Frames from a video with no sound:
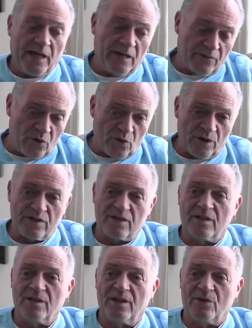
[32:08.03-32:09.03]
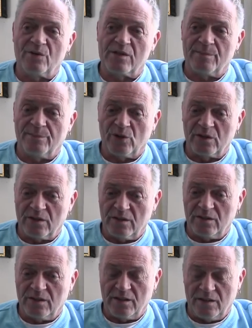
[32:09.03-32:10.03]
and of course there was a book
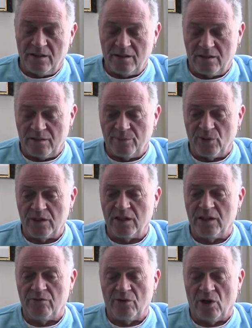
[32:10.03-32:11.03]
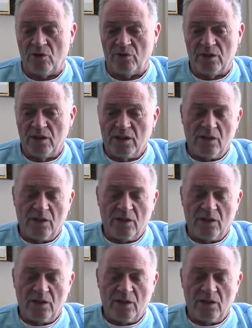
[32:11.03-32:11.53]
the the book that he wrote